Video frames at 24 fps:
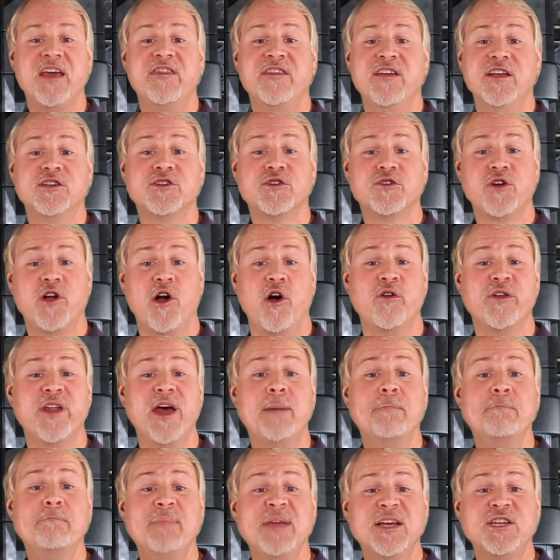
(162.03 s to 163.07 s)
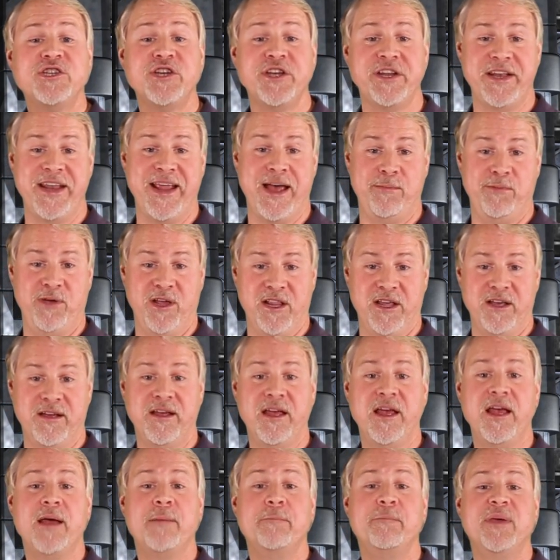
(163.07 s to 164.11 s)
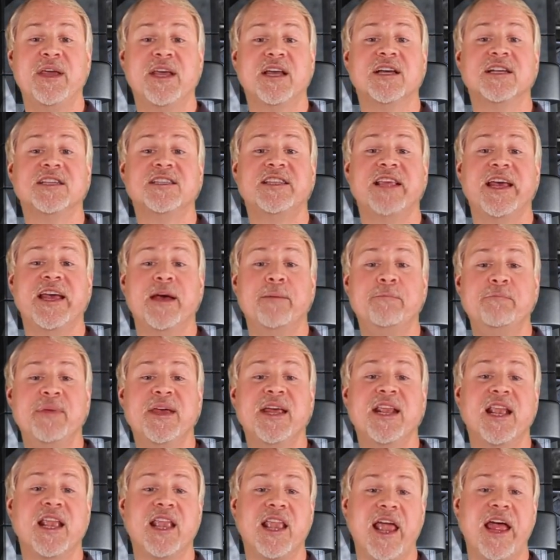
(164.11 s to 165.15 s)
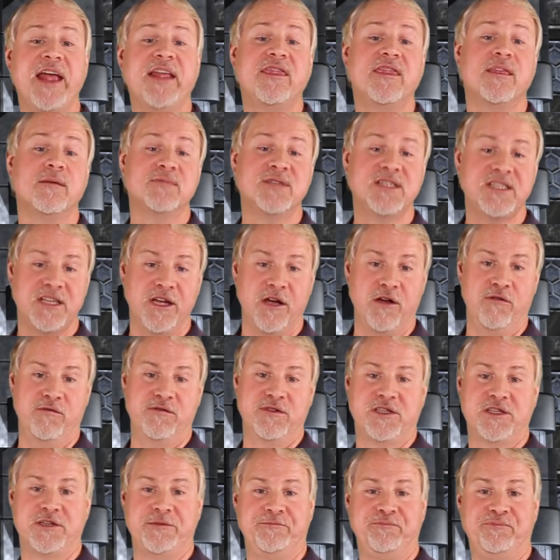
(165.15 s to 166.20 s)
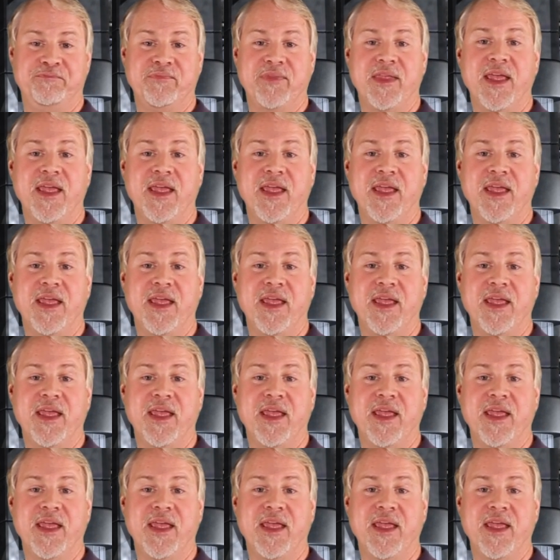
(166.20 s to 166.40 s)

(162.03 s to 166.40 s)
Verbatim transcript: These are called emission nebulae because they emit light themselves.